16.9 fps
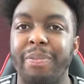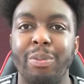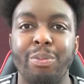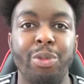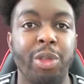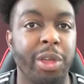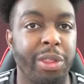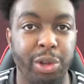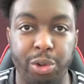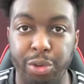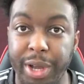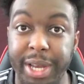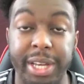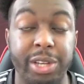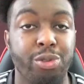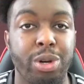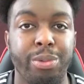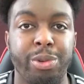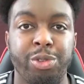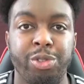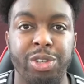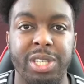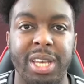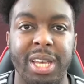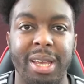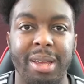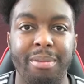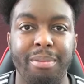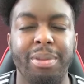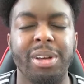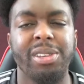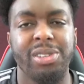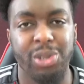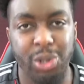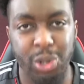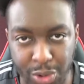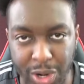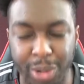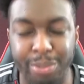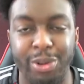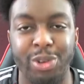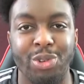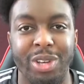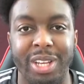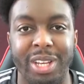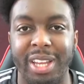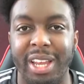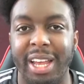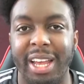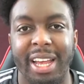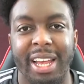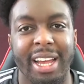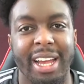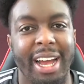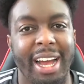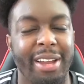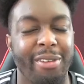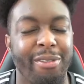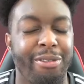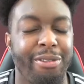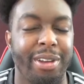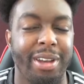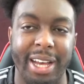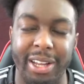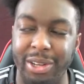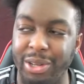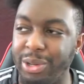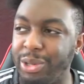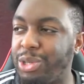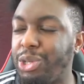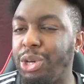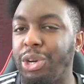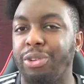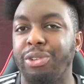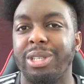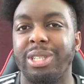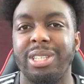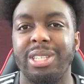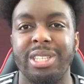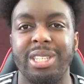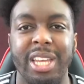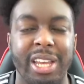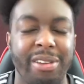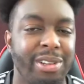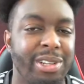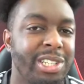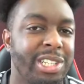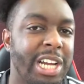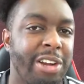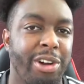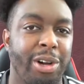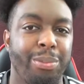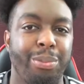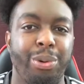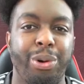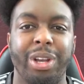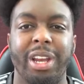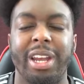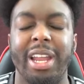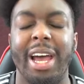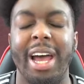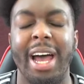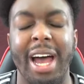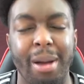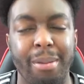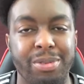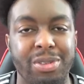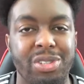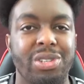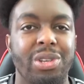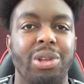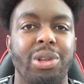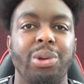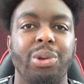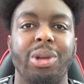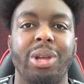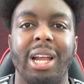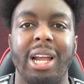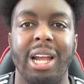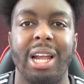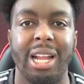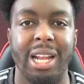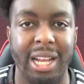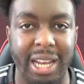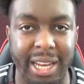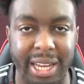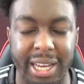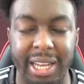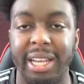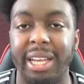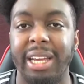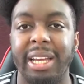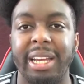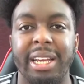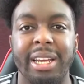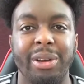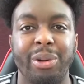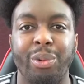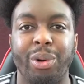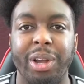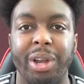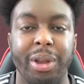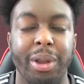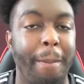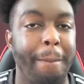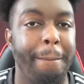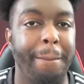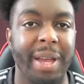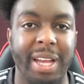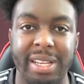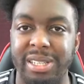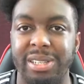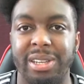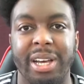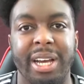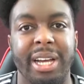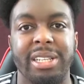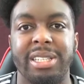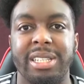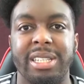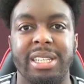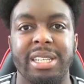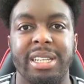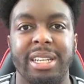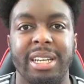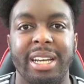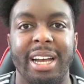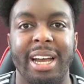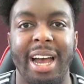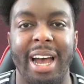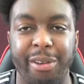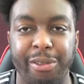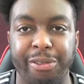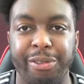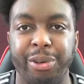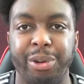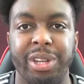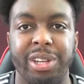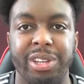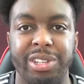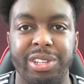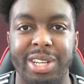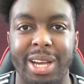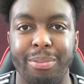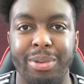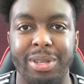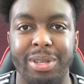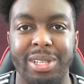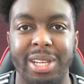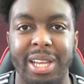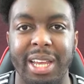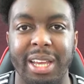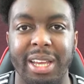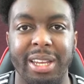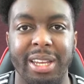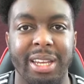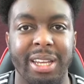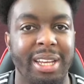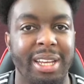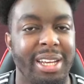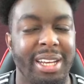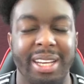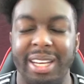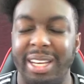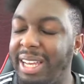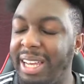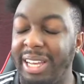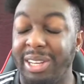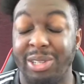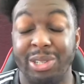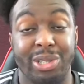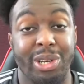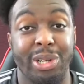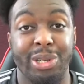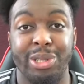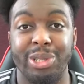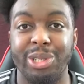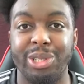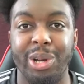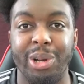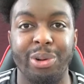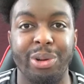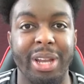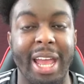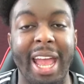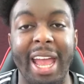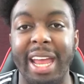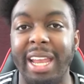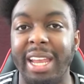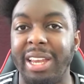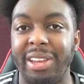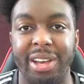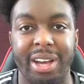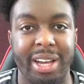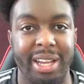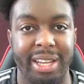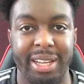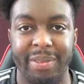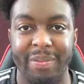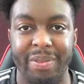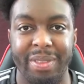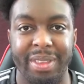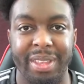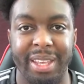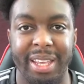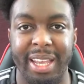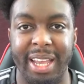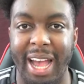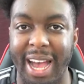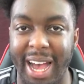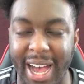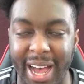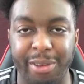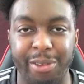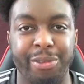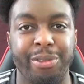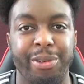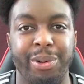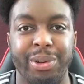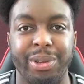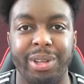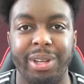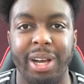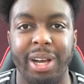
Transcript: not the greatest Real Madrid team, but still Real Madrid. And Fernando Torres, Steven Gerrard put on an absolute clinic. One of the best nights at Anfield in the Champions League. And it just goes to show, on any night at Anfield,